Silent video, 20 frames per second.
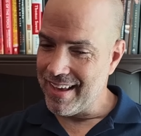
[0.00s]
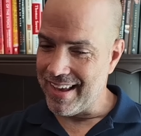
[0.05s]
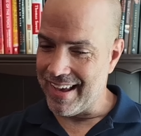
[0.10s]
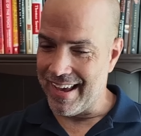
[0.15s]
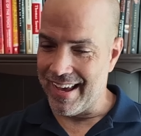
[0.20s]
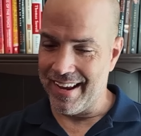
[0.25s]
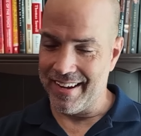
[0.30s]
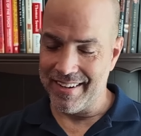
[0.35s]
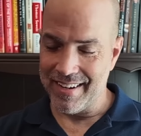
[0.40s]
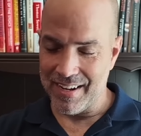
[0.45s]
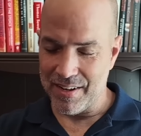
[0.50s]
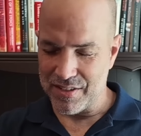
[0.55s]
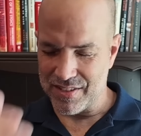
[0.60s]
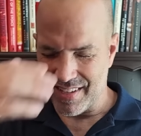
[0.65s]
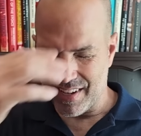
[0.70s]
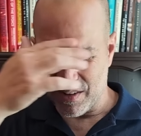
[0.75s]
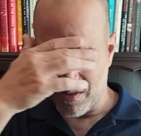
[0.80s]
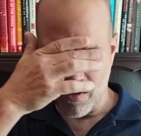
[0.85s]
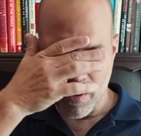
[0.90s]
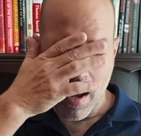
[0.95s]
and I was
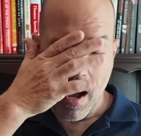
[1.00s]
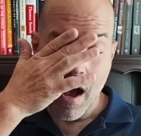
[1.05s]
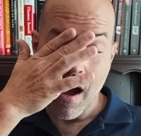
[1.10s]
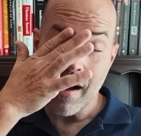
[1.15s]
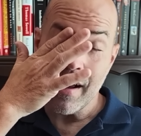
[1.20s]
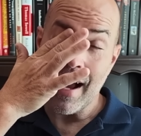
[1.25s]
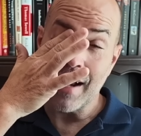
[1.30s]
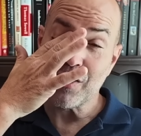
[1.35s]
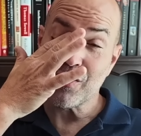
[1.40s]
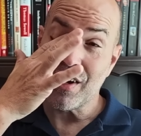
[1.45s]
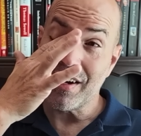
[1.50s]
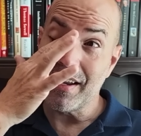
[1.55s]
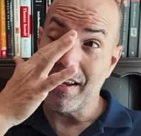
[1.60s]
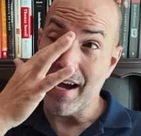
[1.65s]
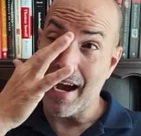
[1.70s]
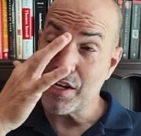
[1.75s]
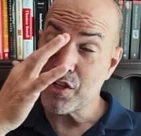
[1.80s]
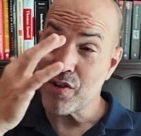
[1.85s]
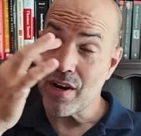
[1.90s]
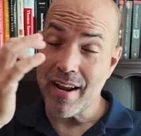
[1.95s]
like, "Well, I try to
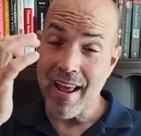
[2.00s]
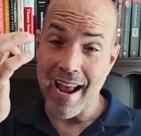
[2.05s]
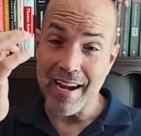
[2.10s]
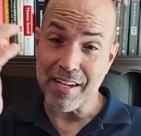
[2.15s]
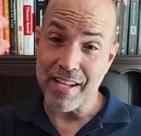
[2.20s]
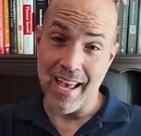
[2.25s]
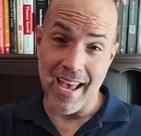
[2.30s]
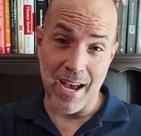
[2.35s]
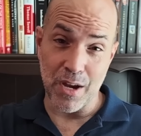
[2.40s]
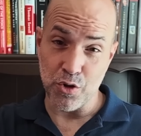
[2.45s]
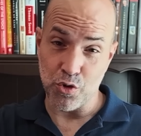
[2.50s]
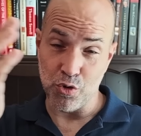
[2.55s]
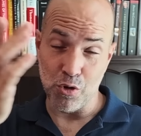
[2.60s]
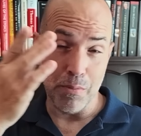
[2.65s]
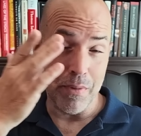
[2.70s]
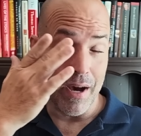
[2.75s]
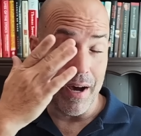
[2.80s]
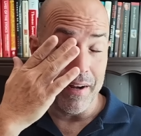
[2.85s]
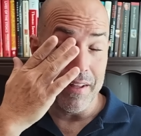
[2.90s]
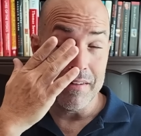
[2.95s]
I try to act casual
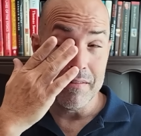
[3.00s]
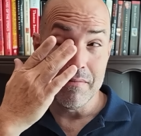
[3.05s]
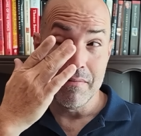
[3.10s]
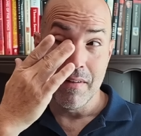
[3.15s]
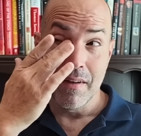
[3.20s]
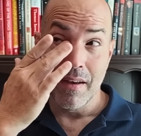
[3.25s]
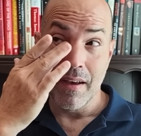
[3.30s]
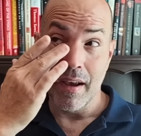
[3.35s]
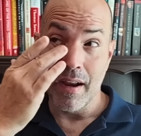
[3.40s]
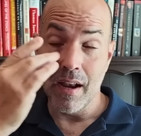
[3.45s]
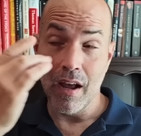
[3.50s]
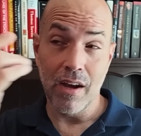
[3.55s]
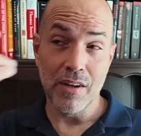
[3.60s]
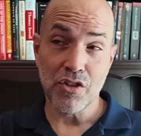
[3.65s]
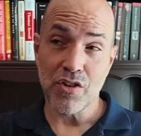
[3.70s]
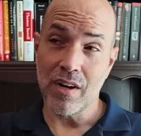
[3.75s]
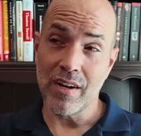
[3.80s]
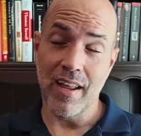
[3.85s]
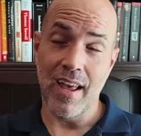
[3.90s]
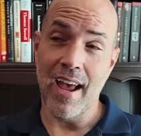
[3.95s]
about it, you know. I
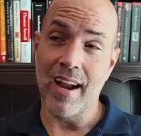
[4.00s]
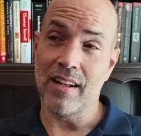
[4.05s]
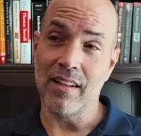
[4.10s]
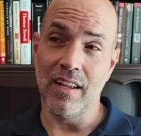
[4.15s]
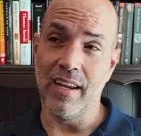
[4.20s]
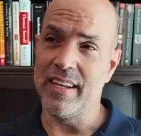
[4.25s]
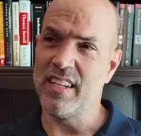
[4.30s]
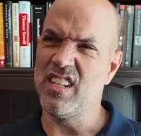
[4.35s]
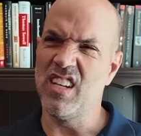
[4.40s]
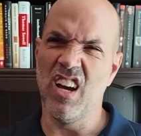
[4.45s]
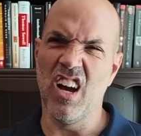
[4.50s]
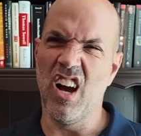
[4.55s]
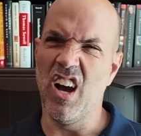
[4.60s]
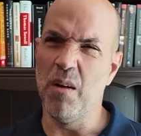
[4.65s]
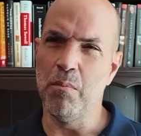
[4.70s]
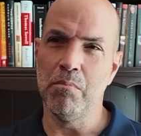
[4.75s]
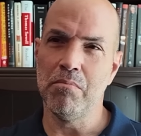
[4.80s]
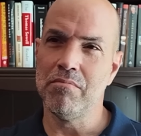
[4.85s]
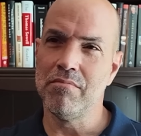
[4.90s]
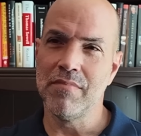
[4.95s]
try to act like,
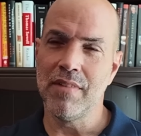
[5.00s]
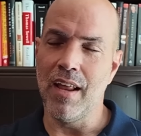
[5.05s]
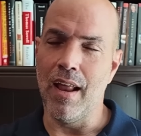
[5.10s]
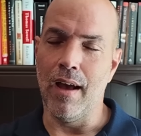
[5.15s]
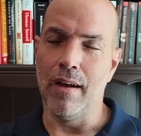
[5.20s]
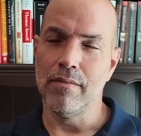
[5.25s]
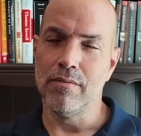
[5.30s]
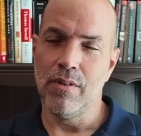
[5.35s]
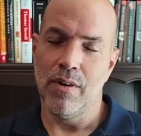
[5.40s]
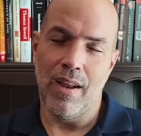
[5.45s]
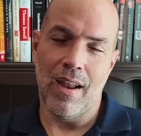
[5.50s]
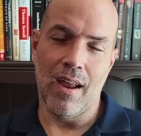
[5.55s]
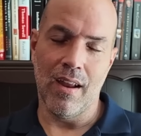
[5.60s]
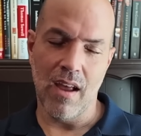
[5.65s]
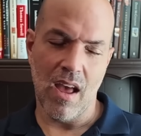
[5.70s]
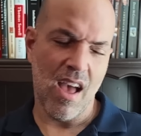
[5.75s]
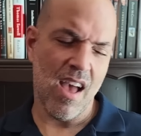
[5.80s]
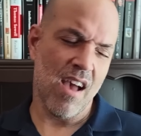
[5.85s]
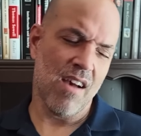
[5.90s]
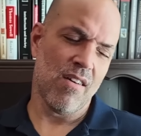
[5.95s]
um, yeah,
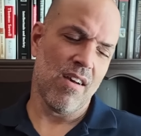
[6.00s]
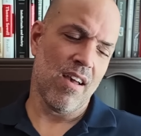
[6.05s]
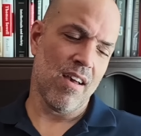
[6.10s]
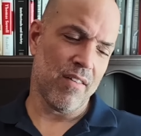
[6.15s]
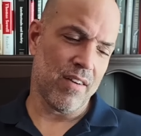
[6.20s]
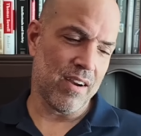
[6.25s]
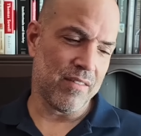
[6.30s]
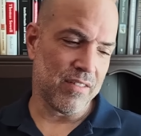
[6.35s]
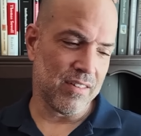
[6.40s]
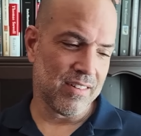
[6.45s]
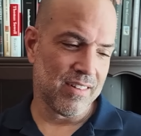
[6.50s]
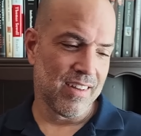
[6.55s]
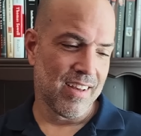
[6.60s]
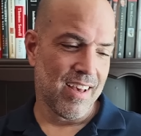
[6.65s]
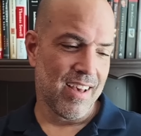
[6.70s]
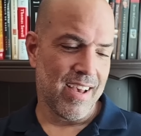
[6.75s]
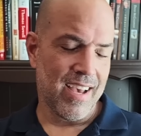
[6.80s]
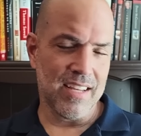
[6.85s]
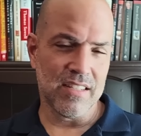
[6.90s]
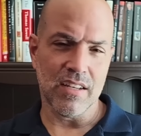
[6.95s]
well, whatever."
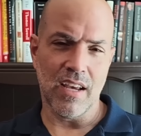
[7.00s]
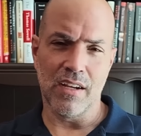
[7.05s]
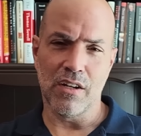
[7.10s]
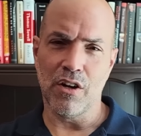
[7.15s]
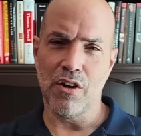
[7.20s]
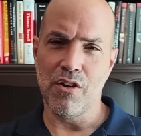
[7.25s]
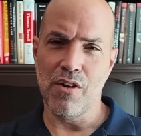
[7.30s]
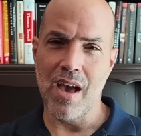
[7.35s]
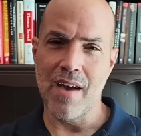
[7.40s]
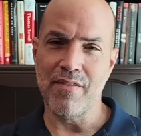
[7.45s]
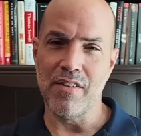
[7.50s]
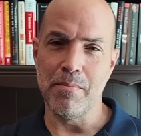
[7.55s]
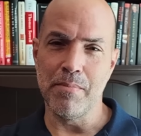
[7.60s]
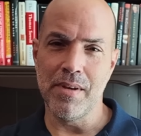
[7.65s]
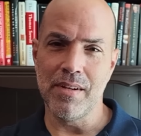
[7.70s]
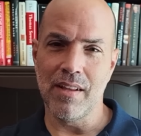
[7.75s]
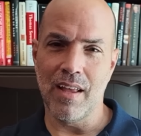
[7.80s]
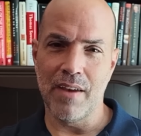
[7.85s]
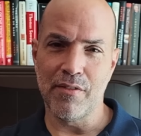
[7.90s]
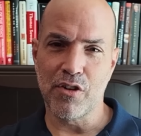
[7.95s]
He's like, "Are you having a
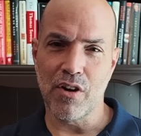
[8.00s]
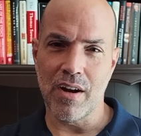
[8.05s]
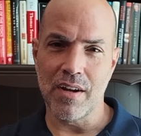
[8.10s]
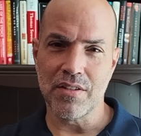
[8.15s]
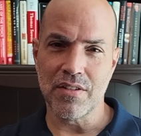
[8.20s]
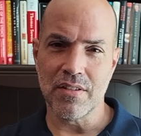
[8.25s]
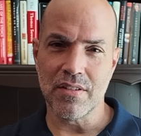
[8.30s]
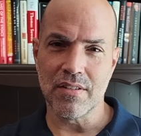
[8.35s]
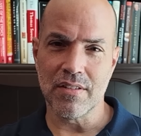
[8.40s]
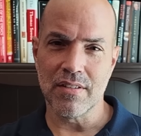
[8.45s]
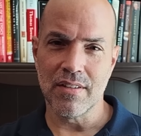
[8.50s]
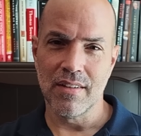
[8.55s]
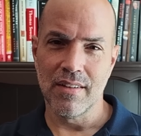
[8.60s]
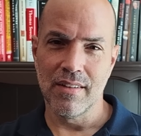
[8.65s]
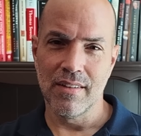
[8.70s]
midlife crisis?"